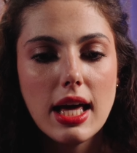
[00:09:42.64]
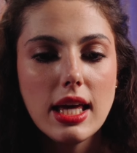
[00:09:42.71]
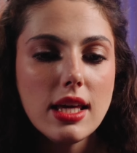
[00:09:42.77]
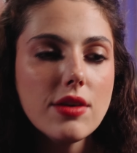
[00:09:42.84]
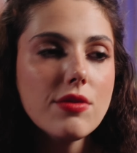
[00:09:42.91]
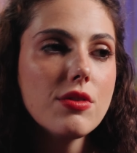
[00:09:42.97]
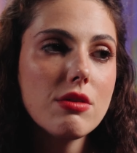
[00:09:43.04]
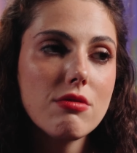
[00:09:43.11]

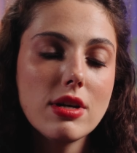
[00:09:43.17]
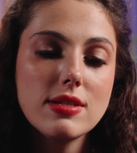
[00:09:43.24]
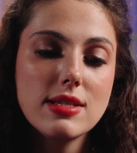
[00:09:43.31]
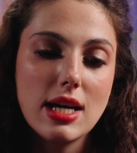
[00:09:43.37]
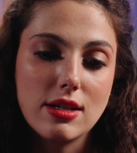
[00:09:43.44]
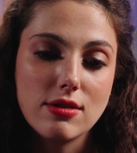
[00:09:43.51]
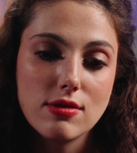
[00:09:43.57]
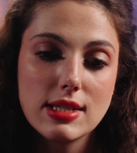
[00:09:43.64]
If there are
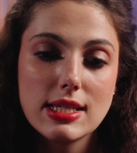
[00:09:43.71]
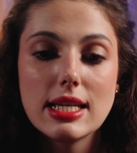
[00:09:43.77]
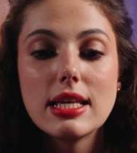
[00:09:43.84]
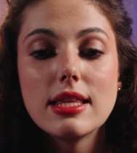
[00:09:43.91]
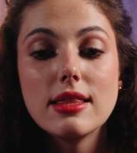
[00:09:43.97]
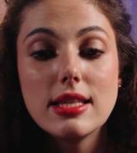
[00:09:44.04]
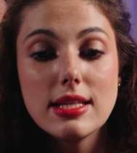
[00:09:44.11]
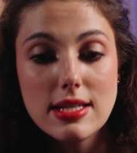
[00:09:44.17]
doubts,
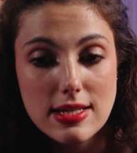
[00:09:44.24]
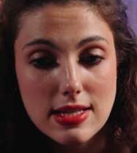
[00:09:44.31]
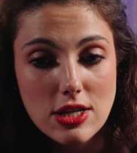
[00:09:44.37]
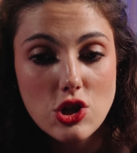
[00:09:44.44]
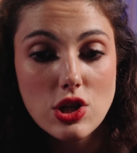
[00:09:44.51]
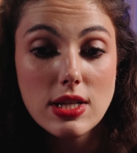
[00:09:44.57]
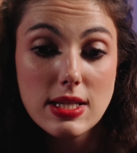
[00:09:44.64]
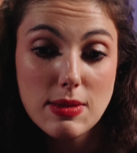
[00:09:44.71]
the
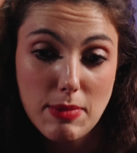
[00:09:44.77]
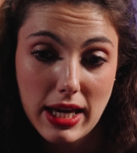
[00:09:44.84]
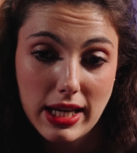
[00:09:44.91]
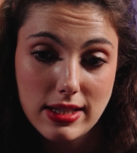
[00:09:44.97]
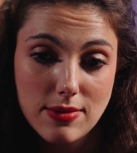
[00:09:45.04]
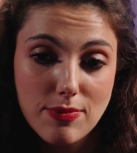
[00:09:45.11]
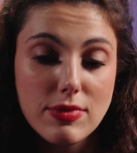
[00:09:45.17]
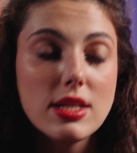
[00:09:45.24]
decision is
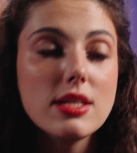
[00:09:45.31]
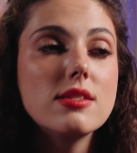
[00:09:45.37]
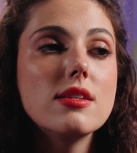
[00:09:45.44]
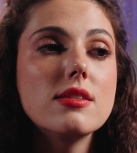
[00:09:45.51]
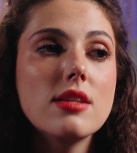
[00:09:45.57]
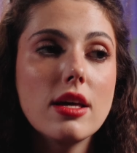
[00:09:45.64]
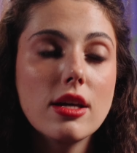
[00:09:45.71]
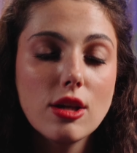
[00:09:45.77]
made. This
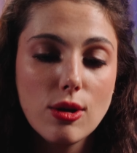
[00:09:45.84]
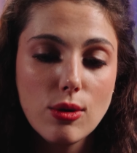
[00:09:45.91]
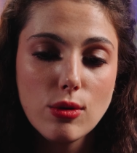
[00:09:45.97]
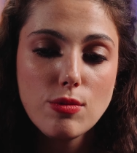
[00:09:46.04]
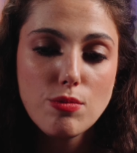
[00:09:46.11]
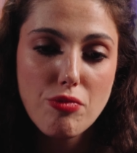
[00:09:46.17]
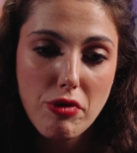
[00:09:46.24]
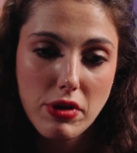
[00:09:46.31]
is a
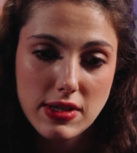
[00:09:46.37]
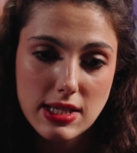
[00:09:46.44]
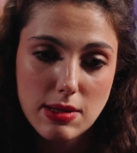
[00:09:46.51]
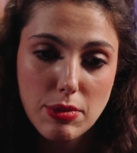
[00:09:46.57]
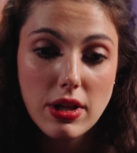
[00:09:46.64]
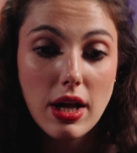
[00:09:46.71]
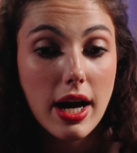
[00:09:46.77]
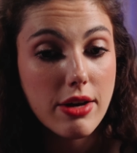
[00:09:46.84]
good
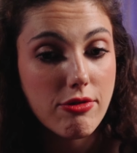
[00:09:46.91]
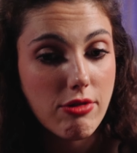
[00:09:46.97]
principle I